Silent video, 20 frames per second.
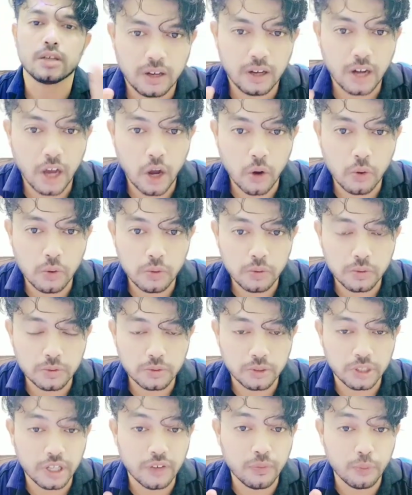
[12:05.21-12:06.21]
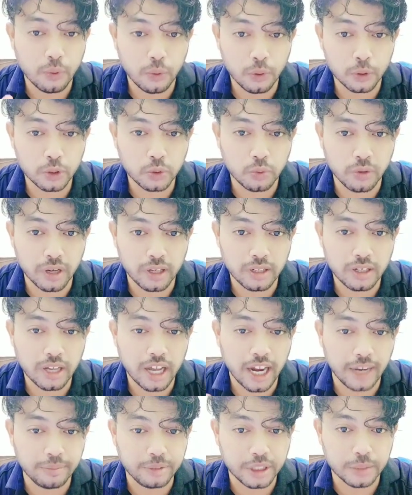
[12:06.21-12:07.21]
Now the fourth one,
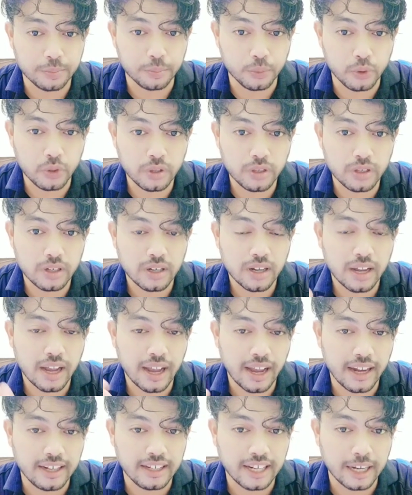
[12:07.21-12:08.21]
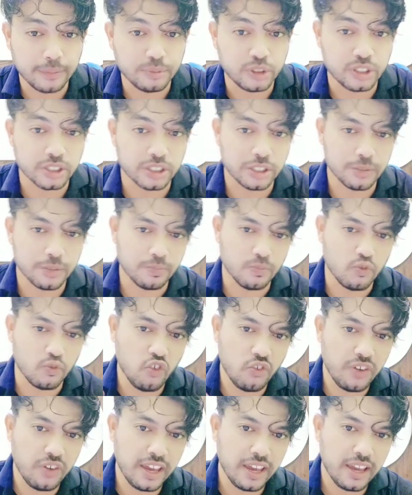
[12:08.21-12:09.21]
after book and after
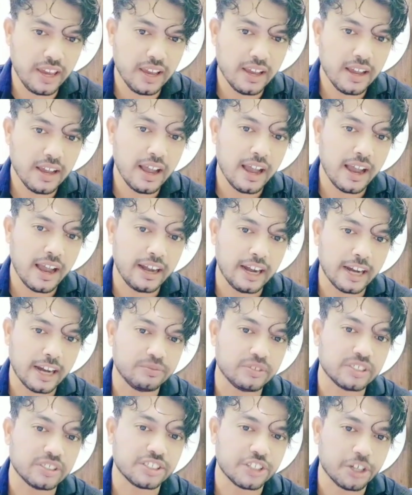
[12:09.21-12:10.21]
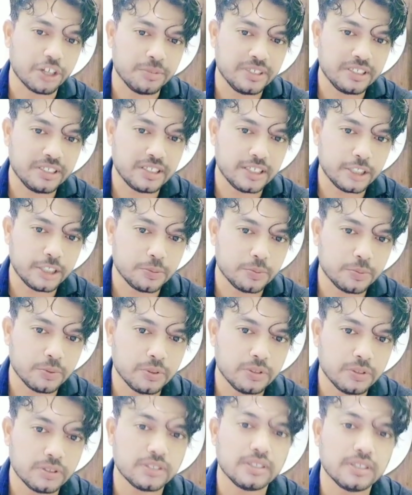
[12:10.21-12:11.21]
movie and after commentary
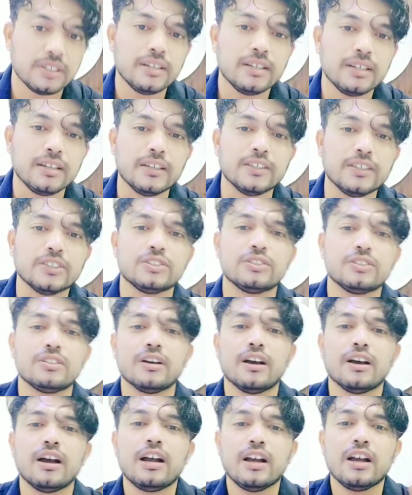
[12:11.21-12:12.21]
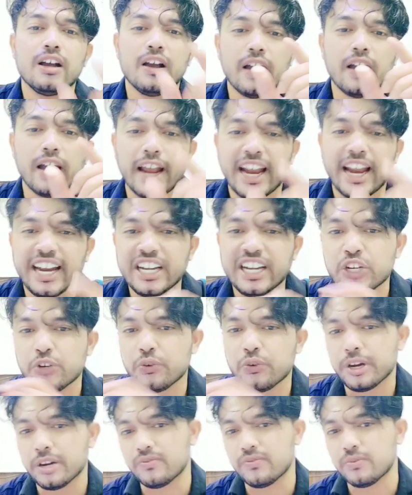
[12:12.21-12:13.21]
sports, is the
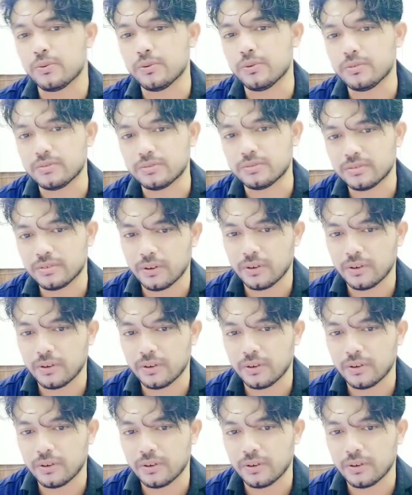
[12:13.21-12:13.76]
Android phone.